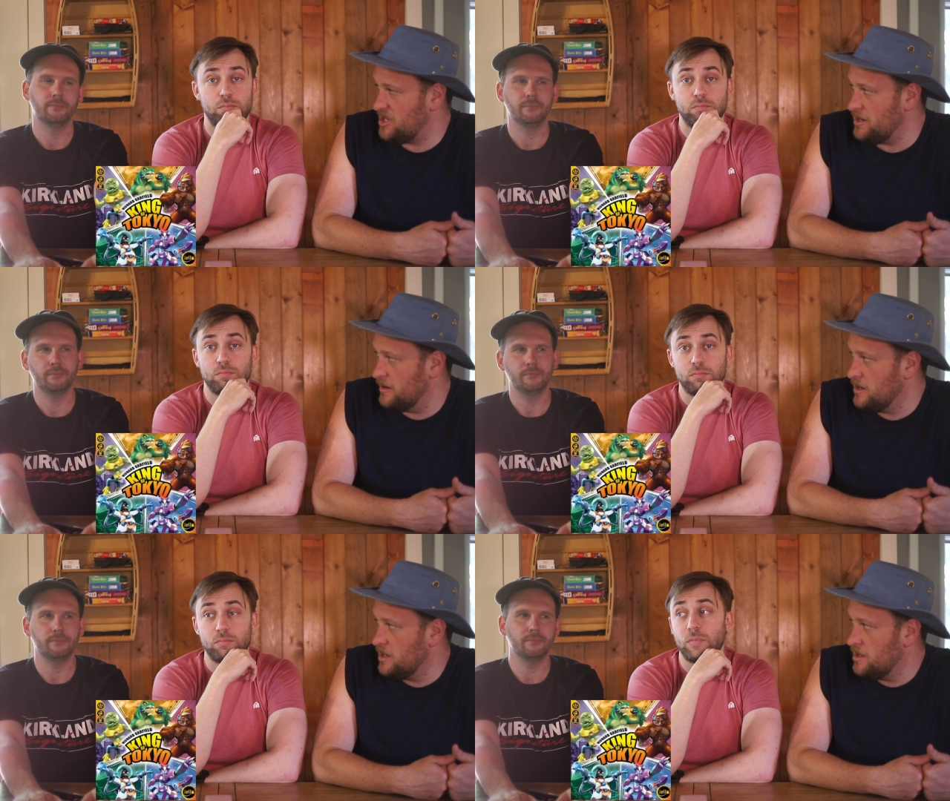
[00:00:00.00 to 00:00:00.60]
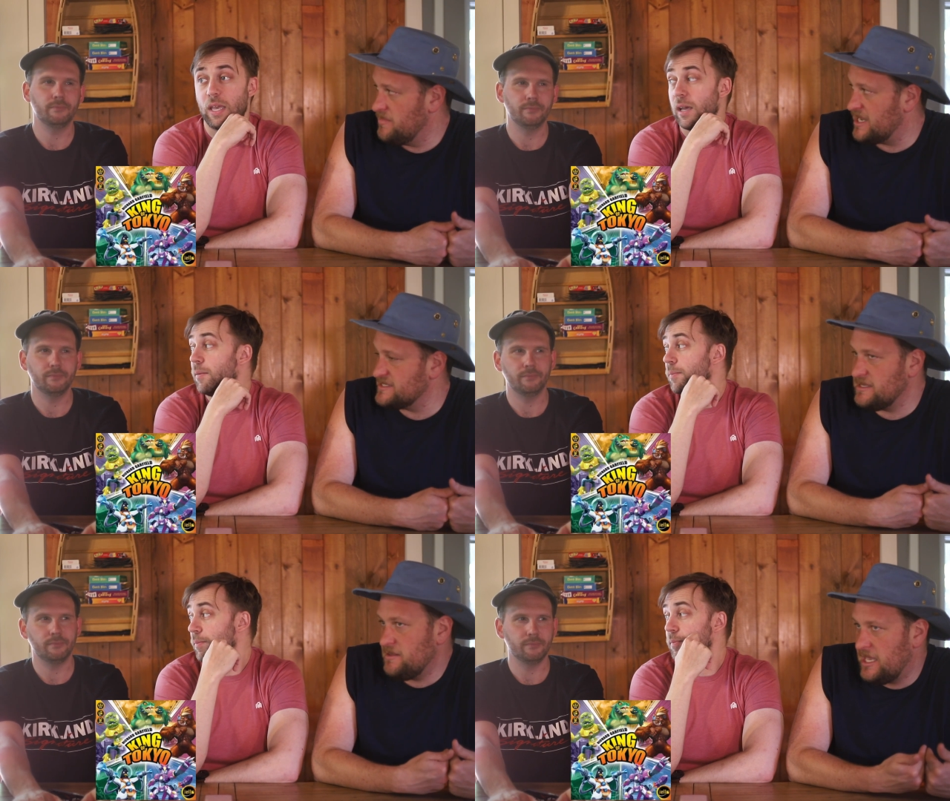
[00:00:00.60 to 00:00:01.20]
Speaker 1: here yeah.
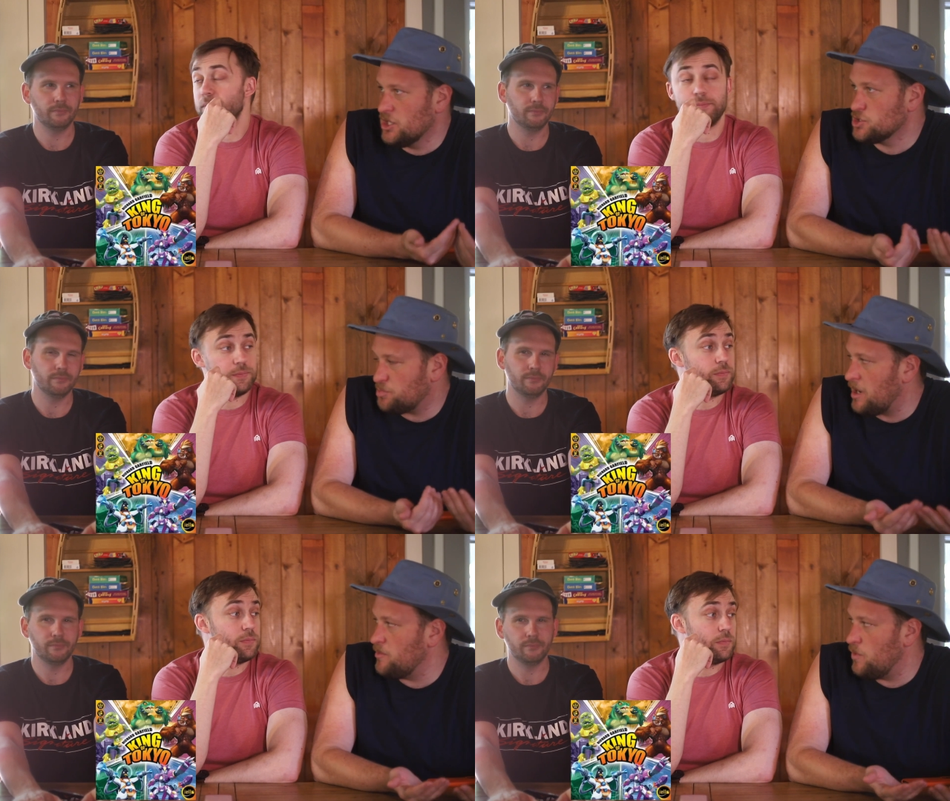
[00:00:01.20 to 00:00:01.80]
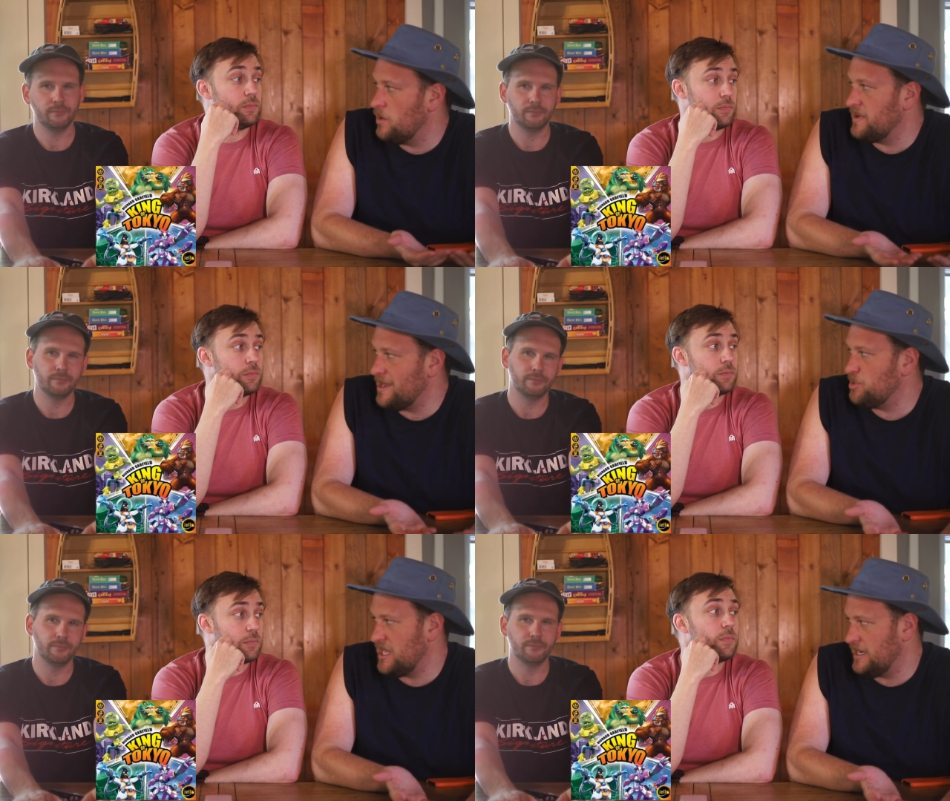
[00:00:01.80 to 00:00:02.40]
because here's probably where we get
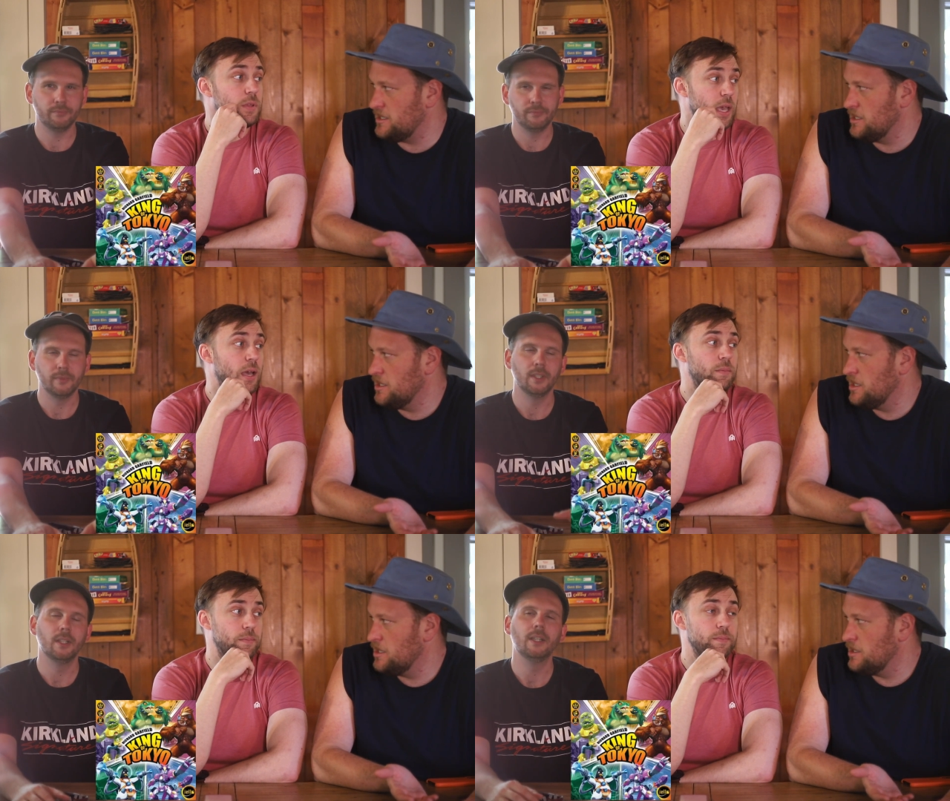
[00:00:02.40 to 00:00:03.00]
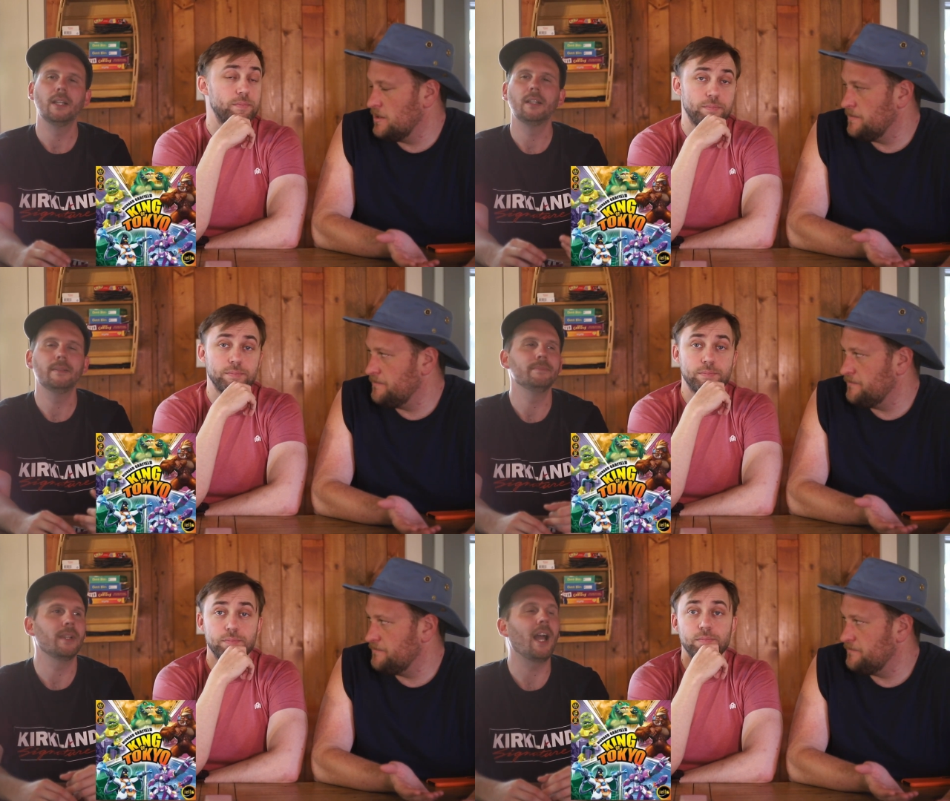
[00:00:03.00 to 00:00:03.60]
played. Yeah.
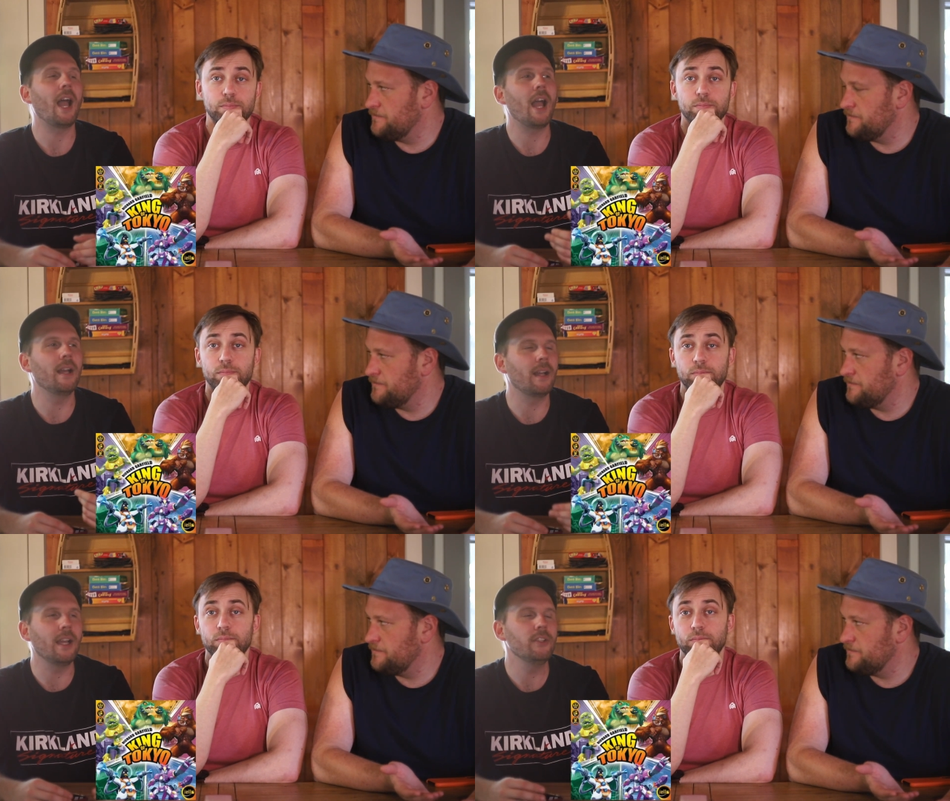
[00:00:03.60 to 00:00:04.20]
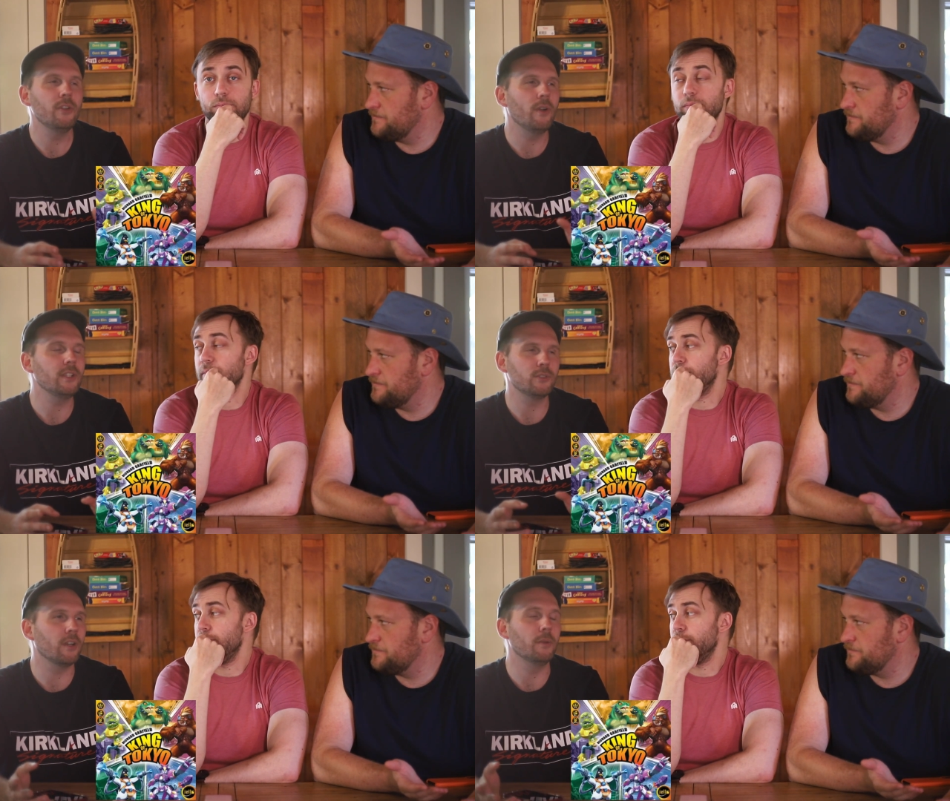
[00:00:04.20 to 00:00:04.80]
Speaker 2: I, you know, I
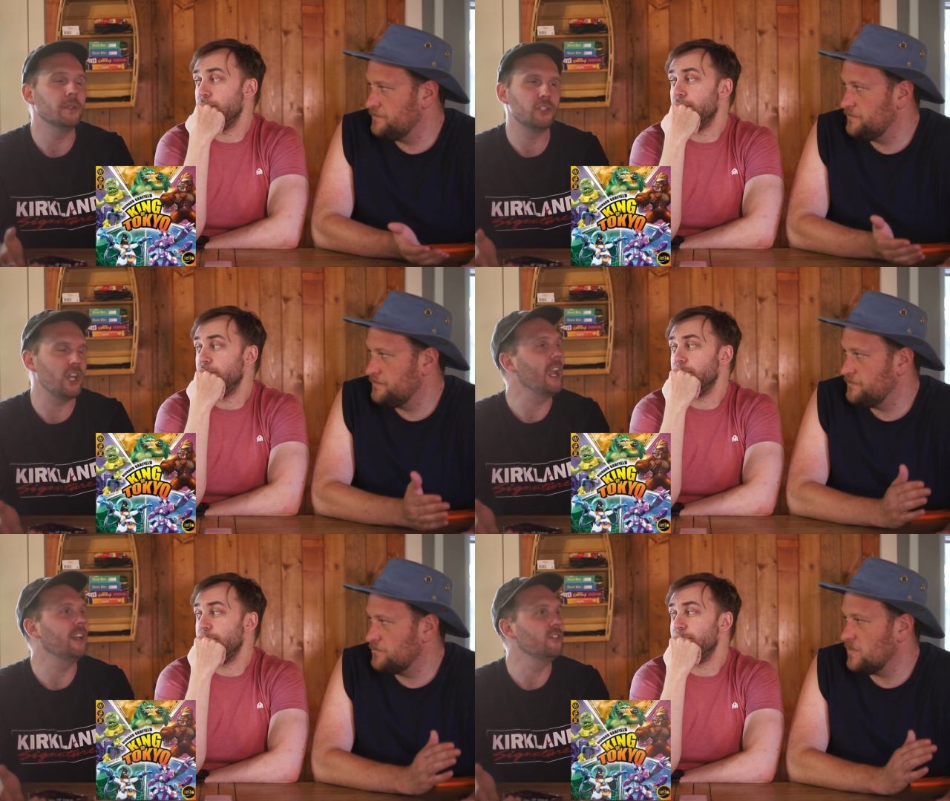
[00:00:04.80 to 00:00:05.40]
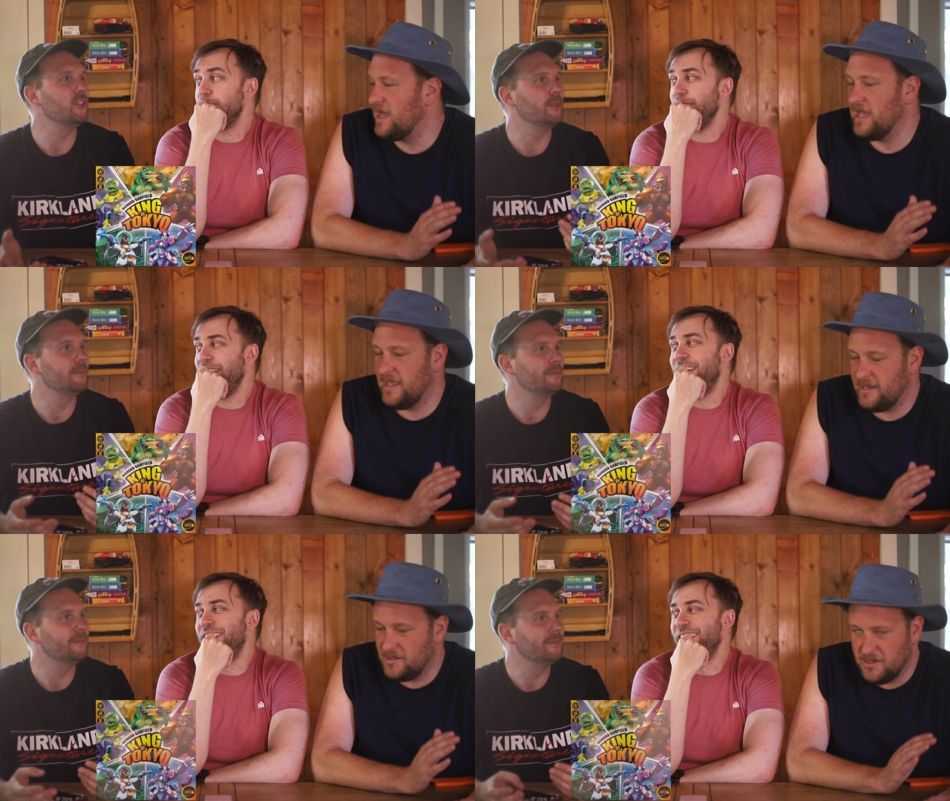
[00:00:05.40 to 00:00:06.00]
struggle with change.
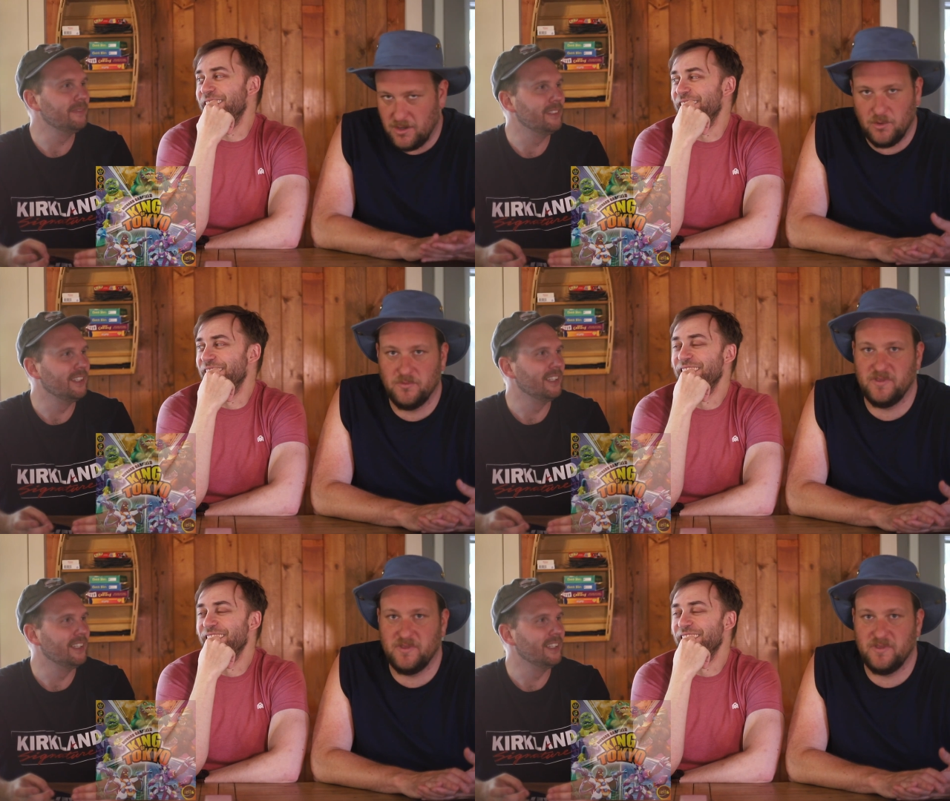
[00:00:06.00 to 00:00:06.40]
Speaker 1: I know